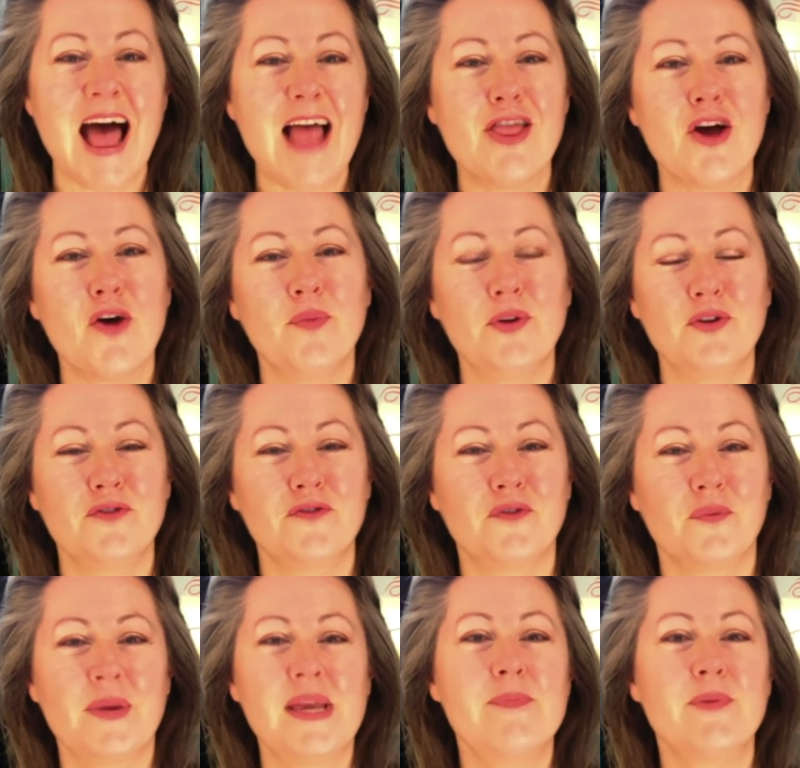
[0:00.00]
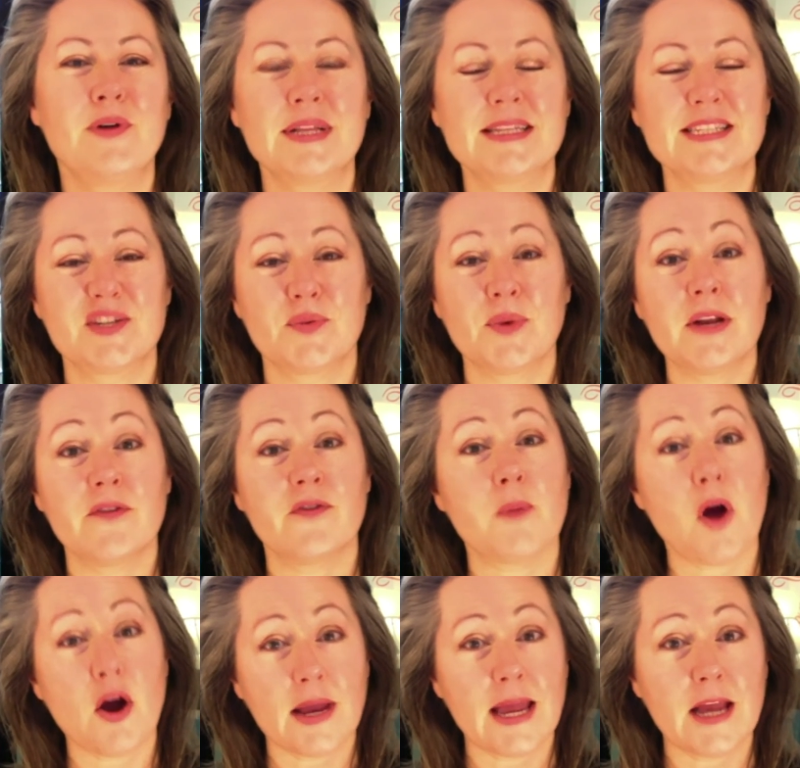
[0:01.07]
Hello, beautiful people. It's Serena from
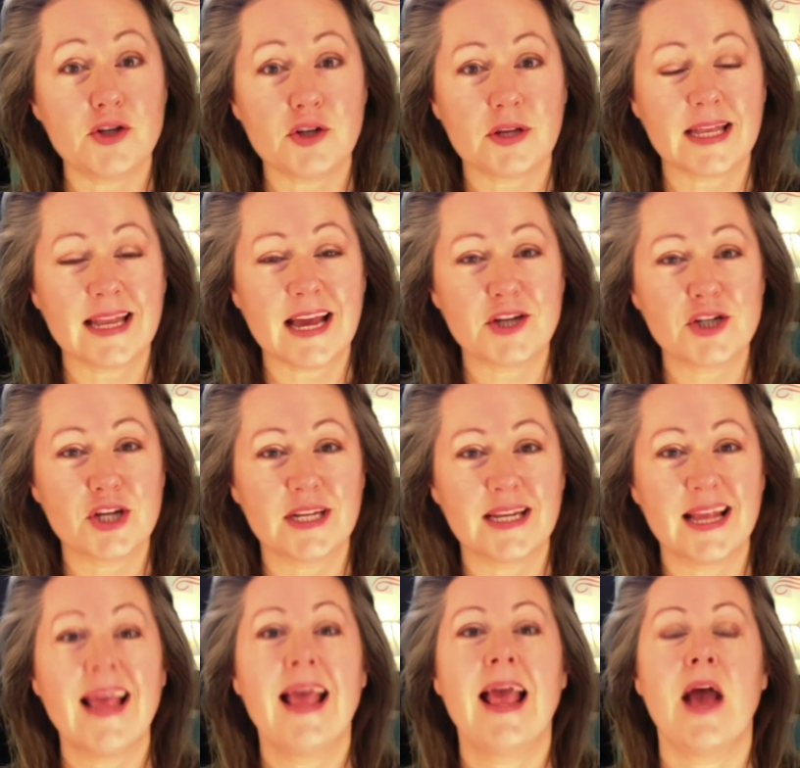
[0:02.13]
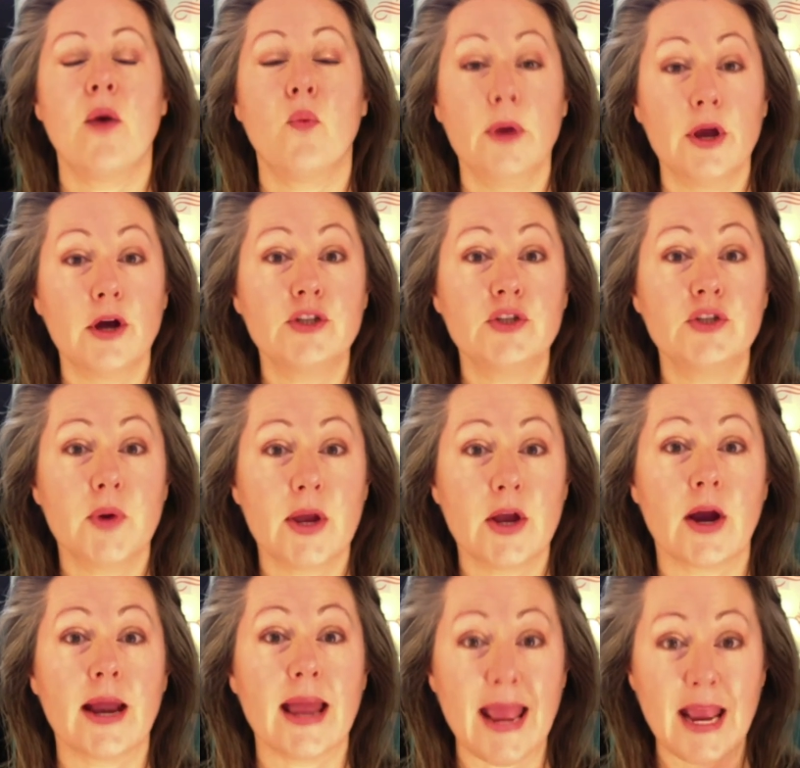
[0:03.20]
ArchAngel Connection, and we are doing
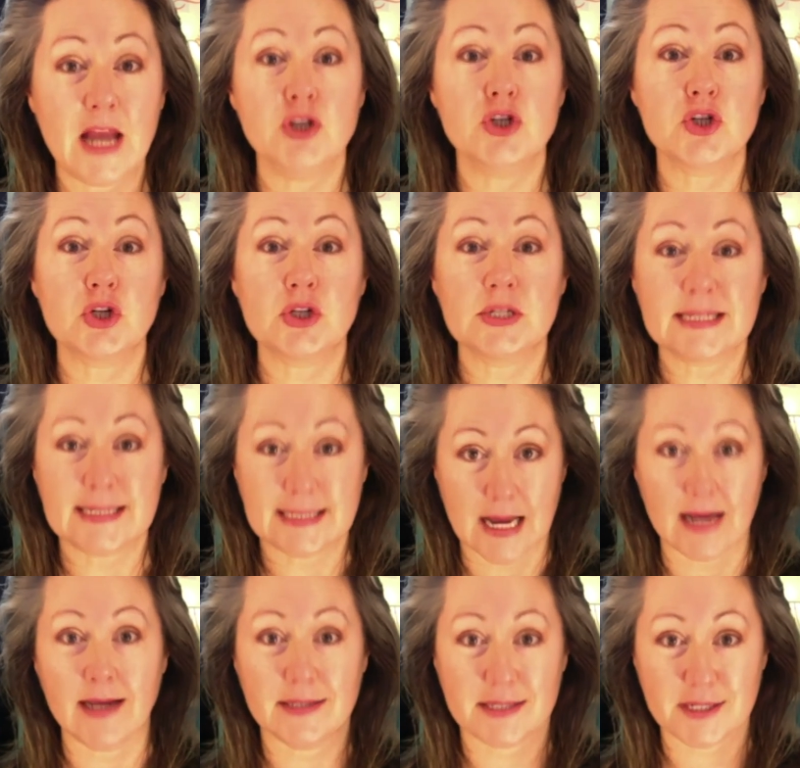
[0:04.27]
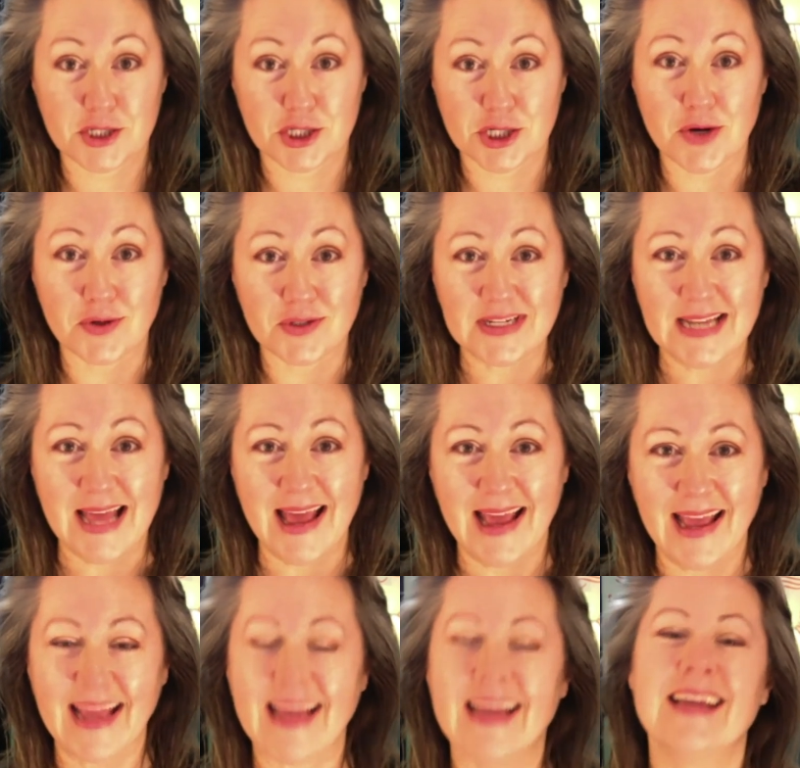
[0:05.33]
our Angel Sciences show
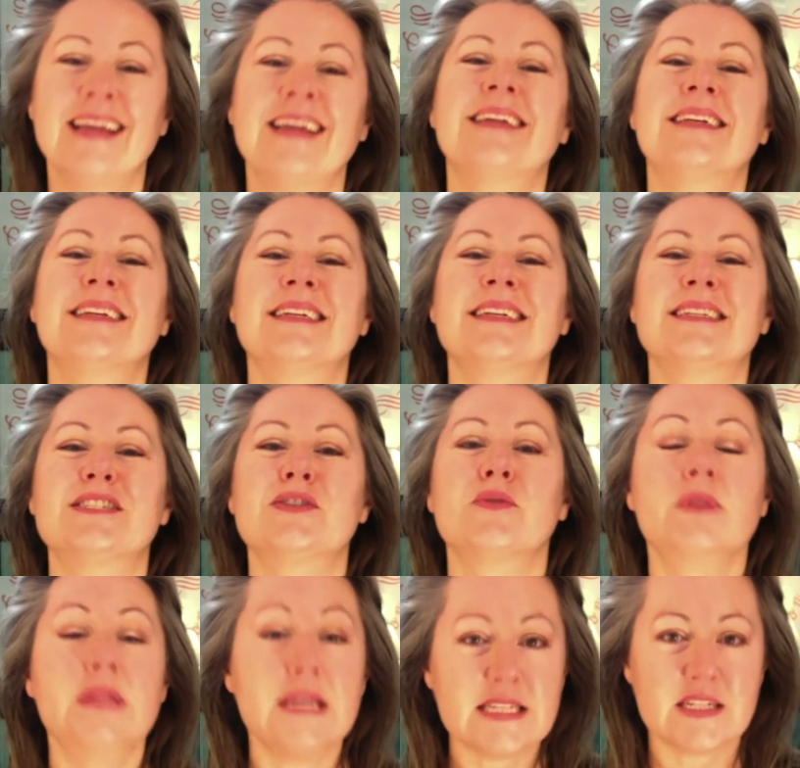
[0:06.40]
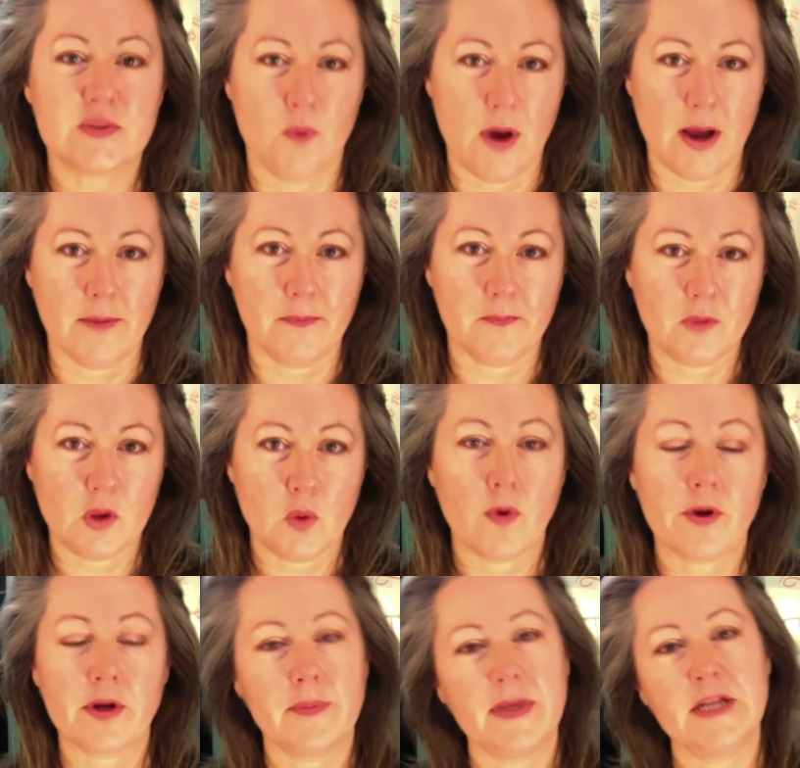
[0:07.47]
today. So this one, we're
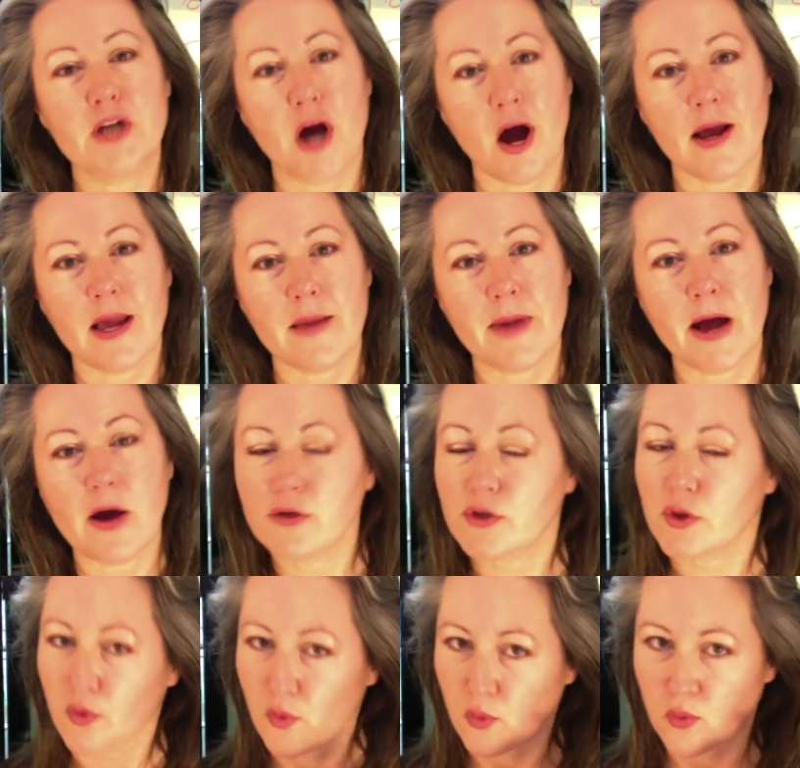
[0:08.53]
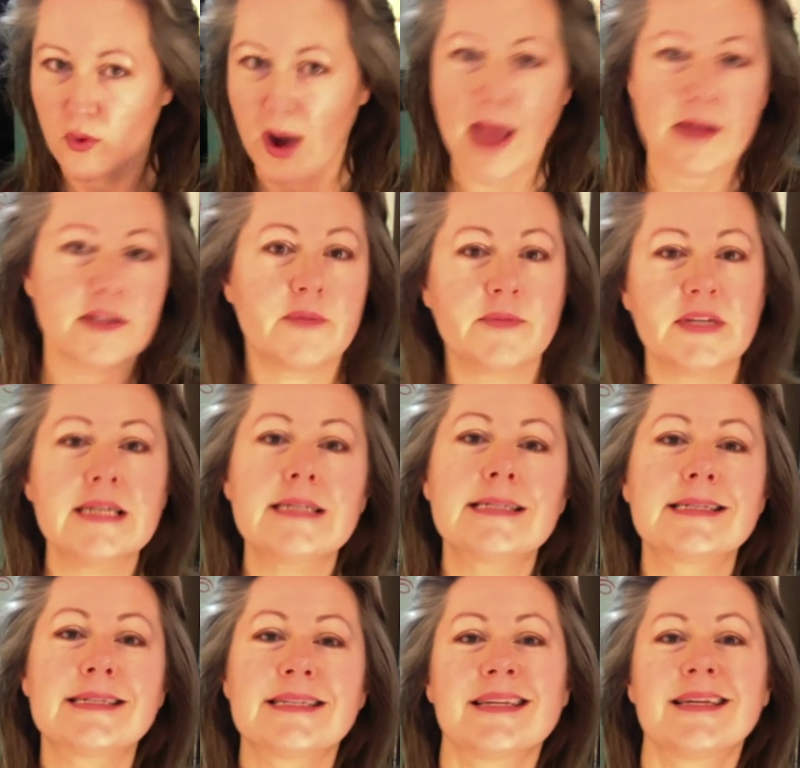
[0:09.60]
going to be talking about
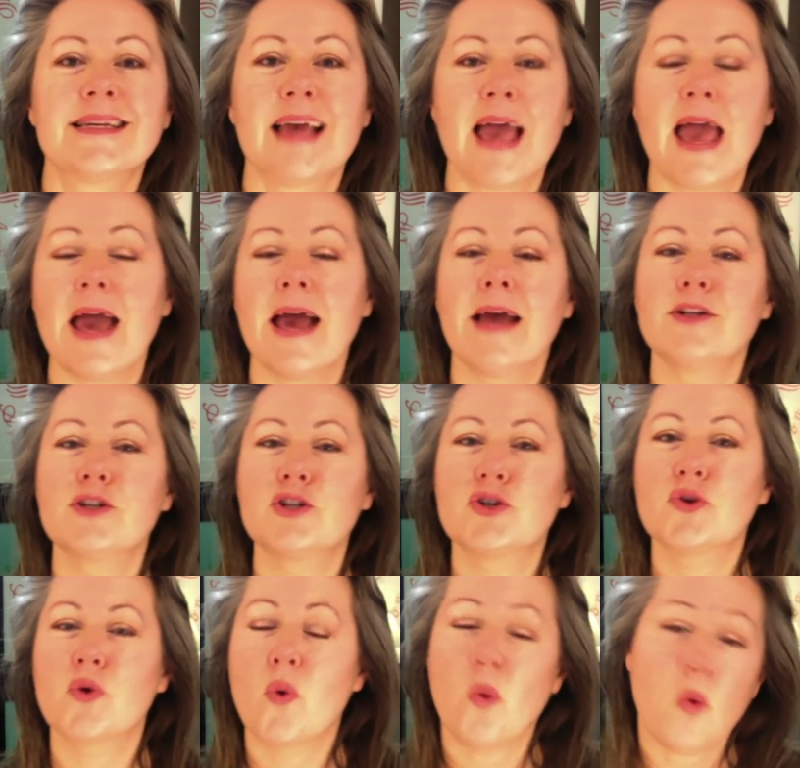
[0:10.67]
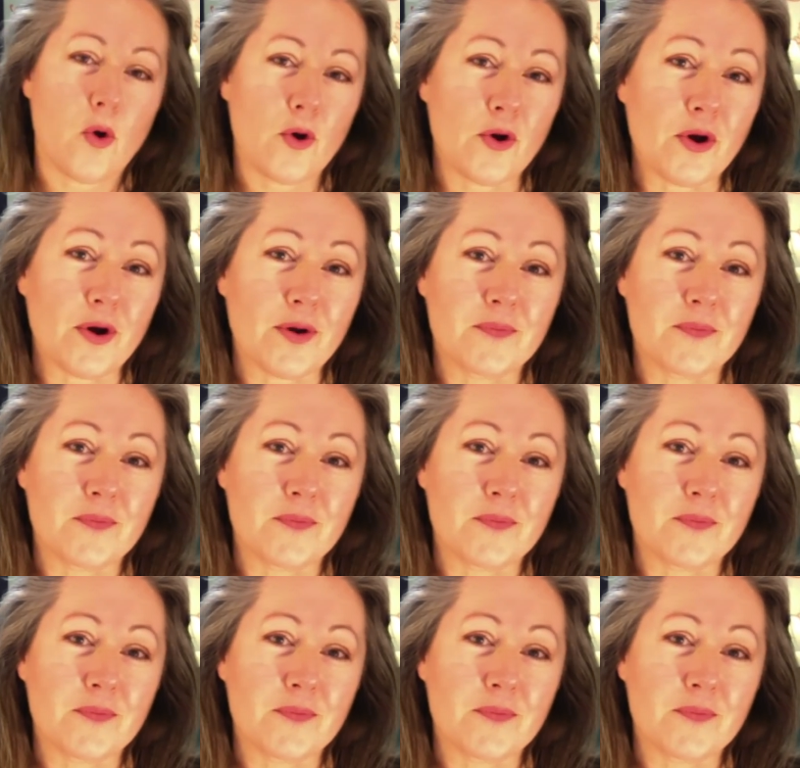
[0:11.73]
randomness and order.